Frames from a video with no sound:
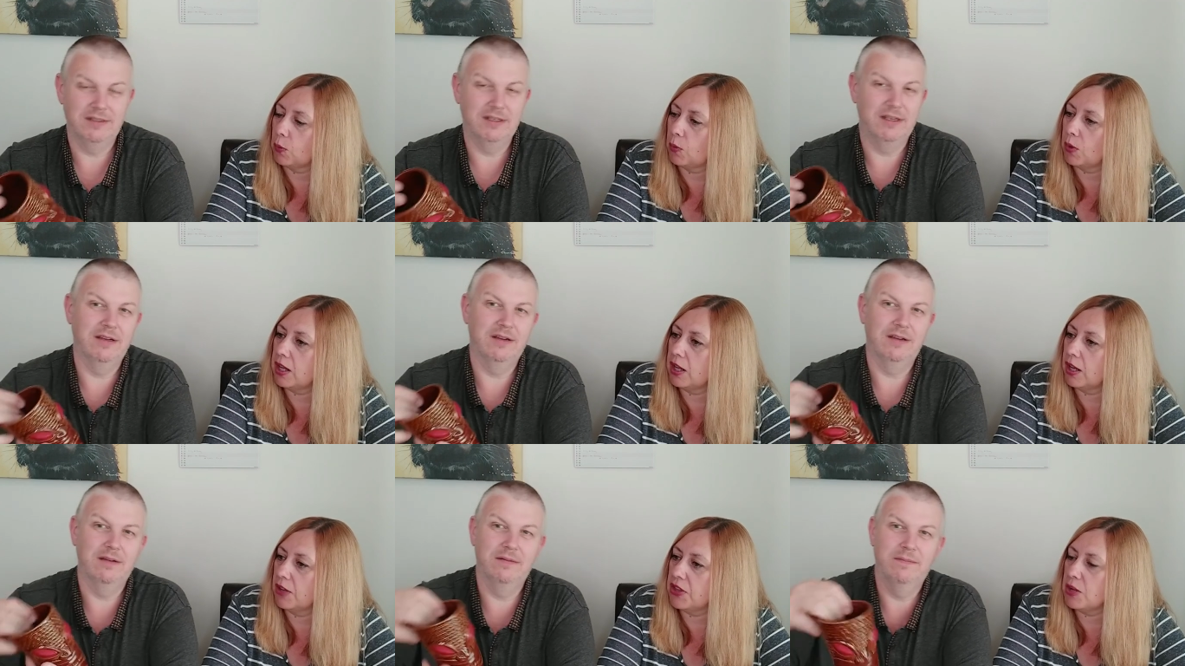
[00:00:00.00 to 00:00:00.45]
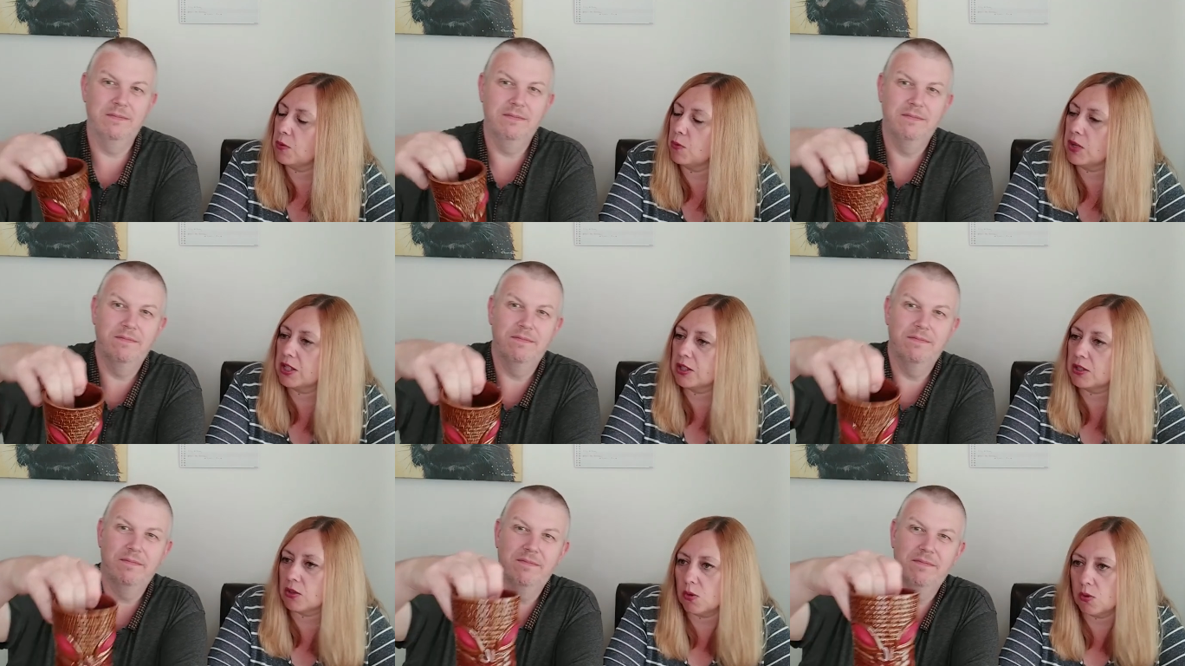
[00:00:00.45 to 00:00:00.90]
Speaker 1: so. we, I
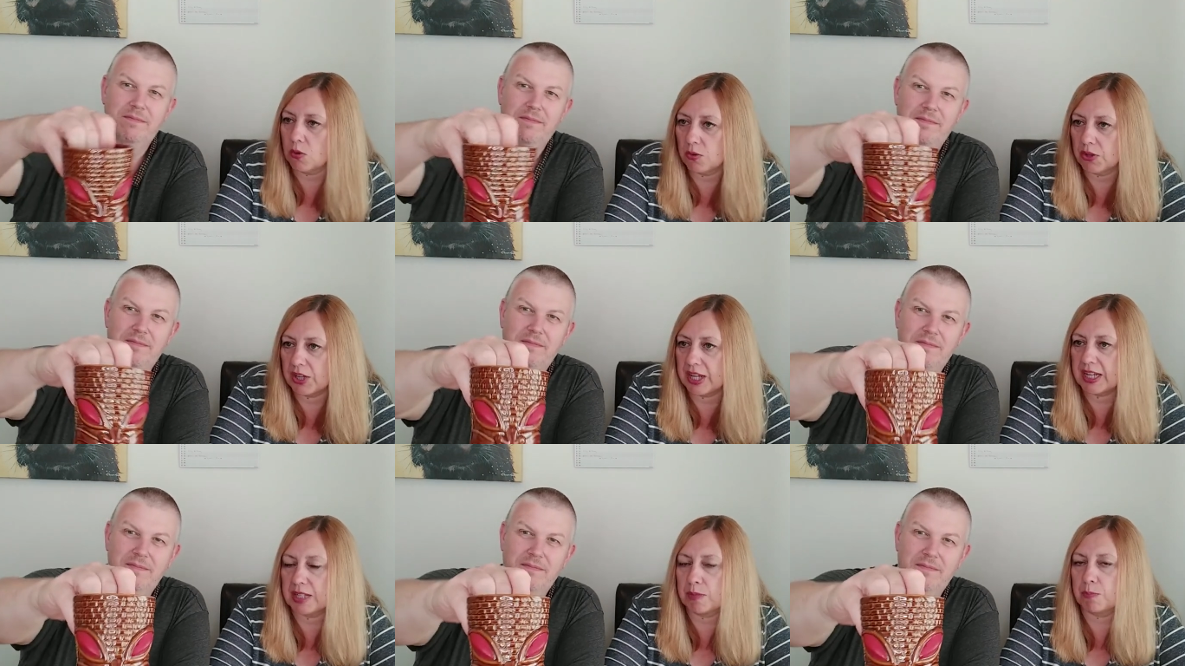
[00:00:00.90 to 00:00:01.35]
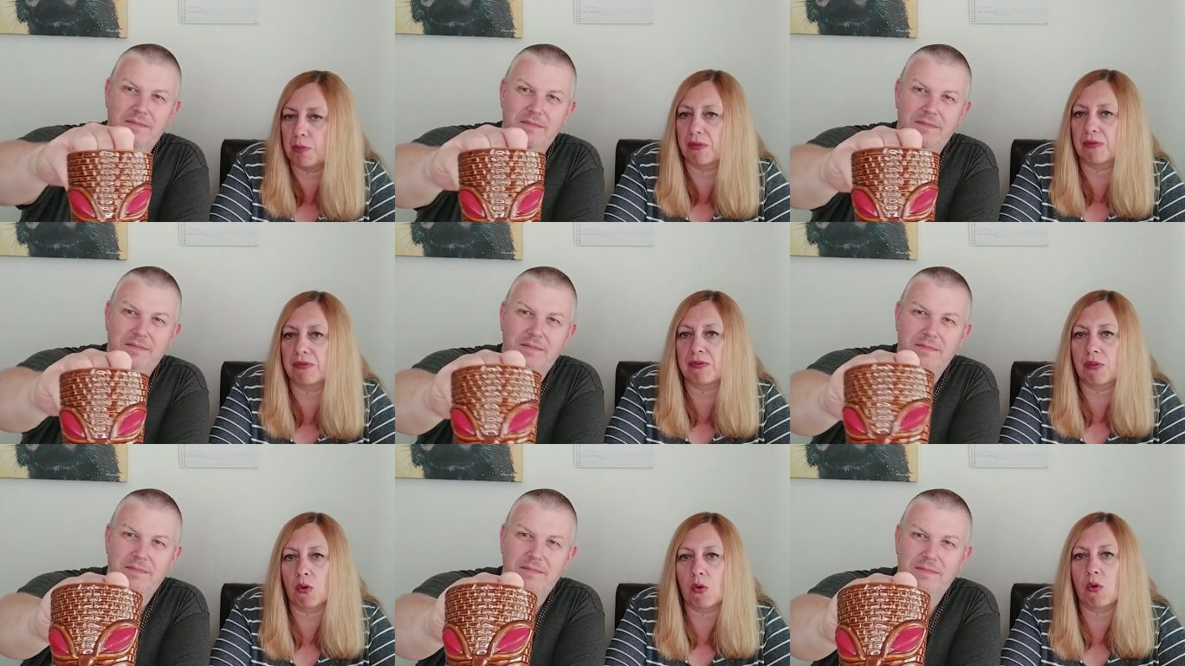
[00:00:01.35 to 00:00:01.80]
think we saw this
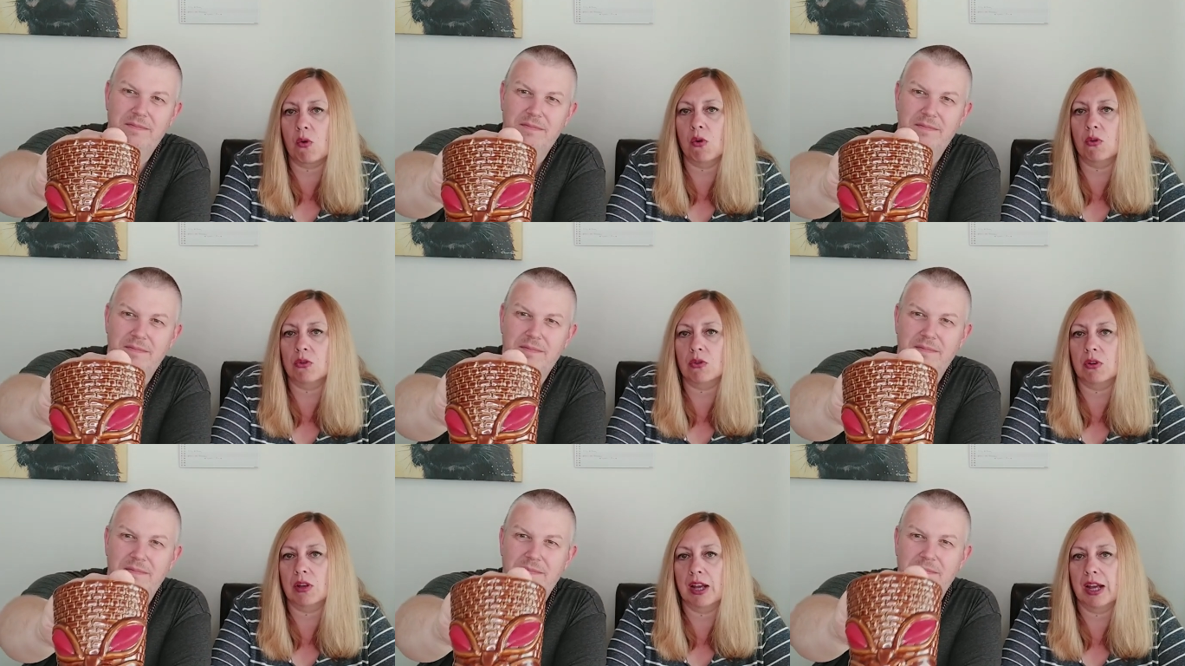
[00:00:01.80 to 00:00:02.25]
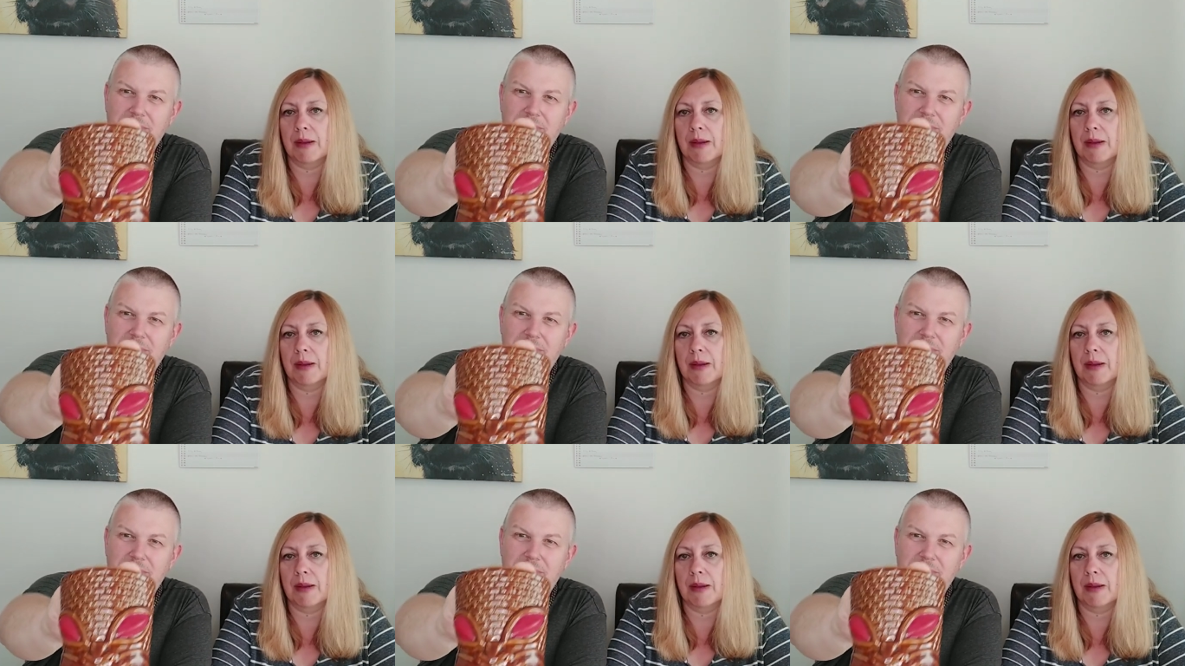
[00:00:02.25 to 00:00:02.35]
before